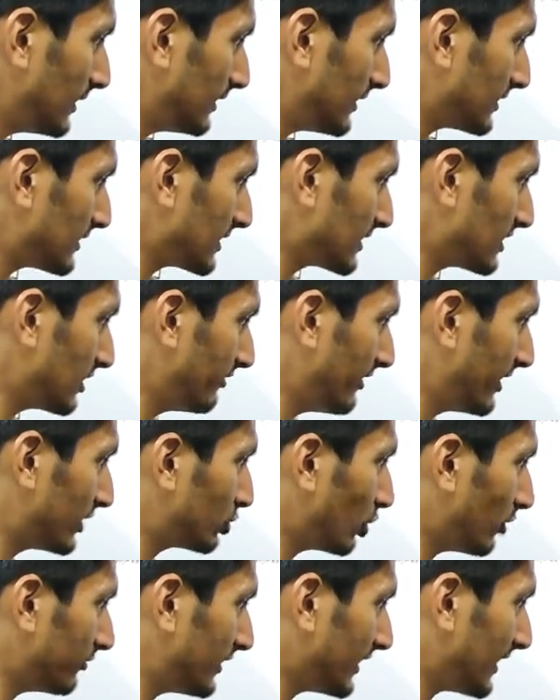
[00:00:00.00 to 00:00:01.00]
This is the
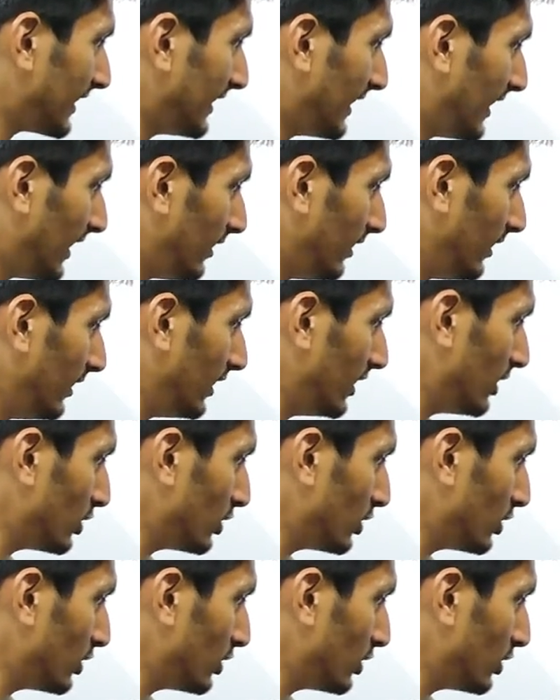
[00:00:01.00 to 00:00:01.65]
width of the canal.